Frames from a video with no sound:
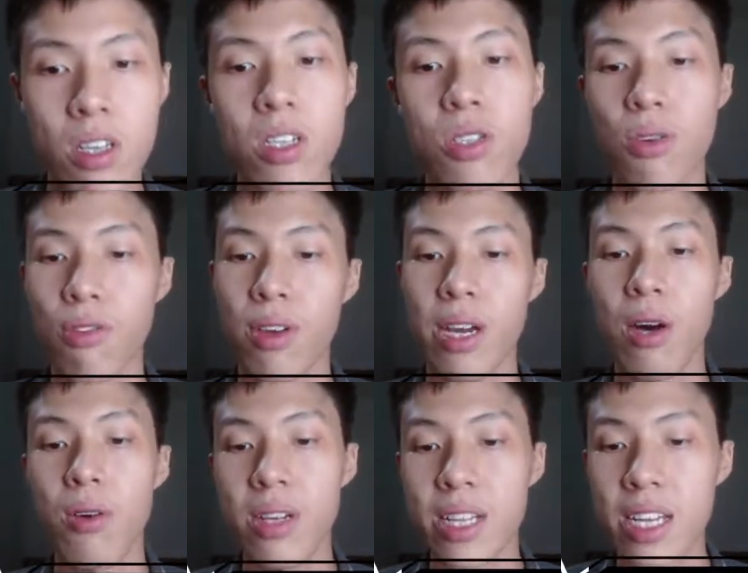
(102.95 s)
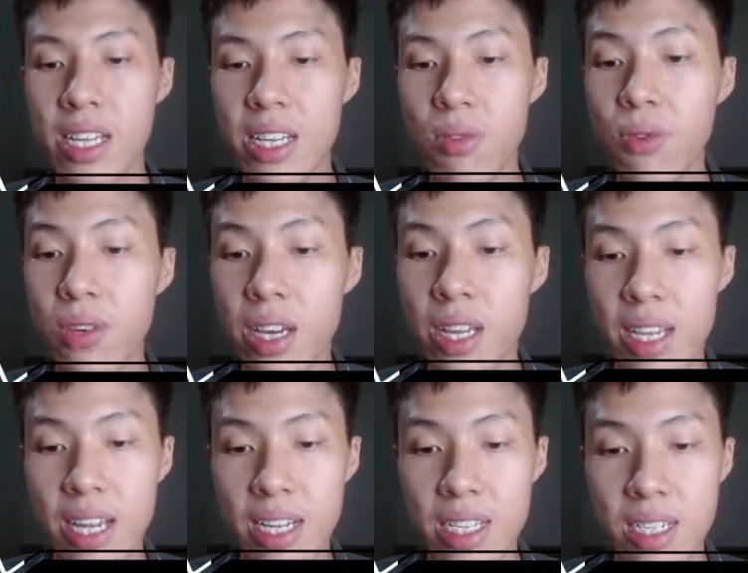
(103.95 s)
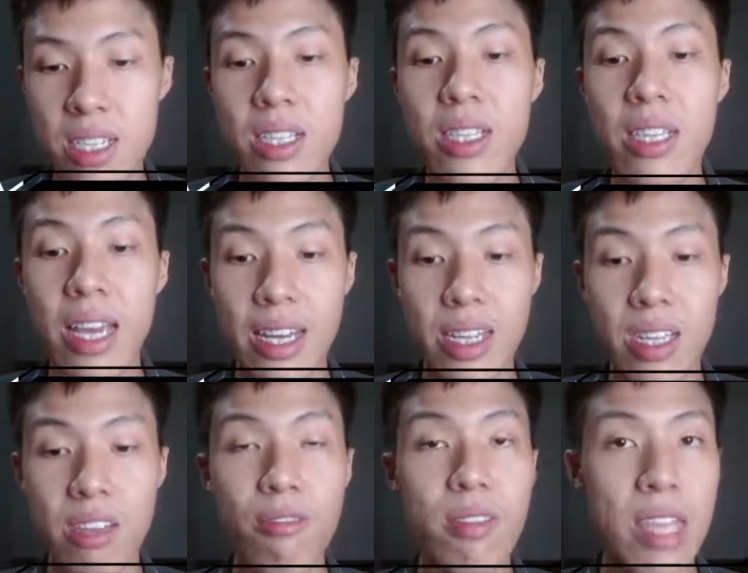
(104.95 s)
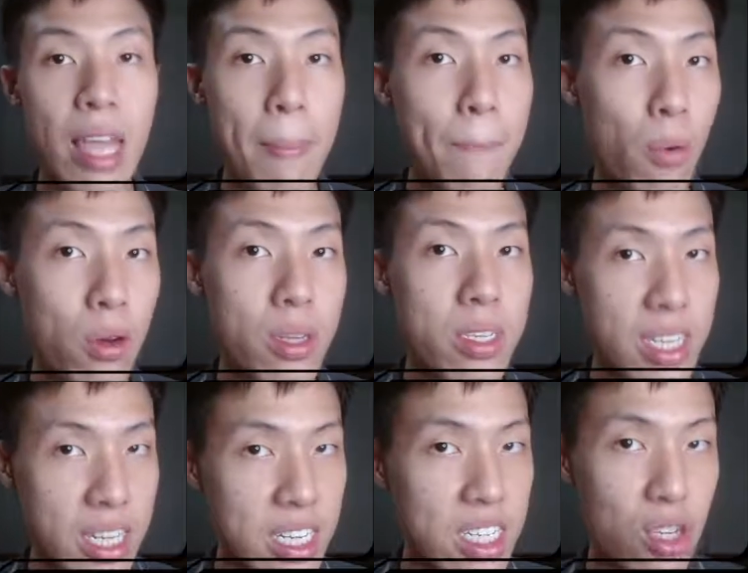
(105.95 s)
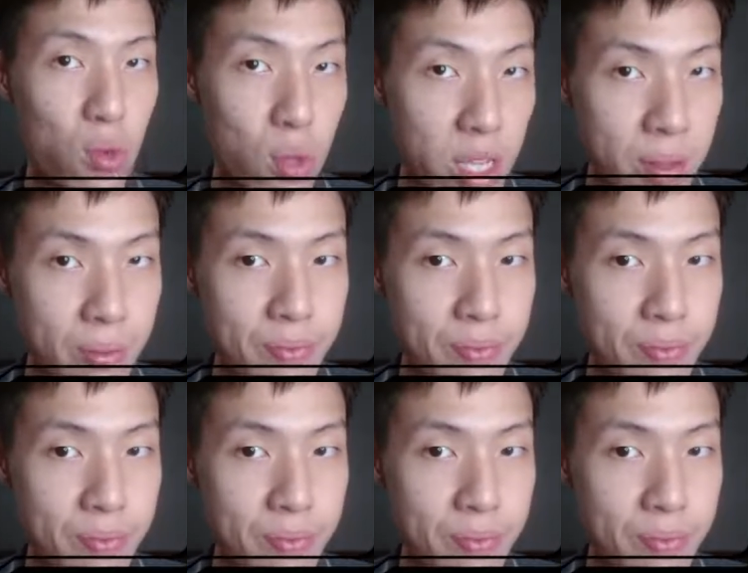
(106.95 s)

So if you calculate it, you get an answer negative 10.6 Newton.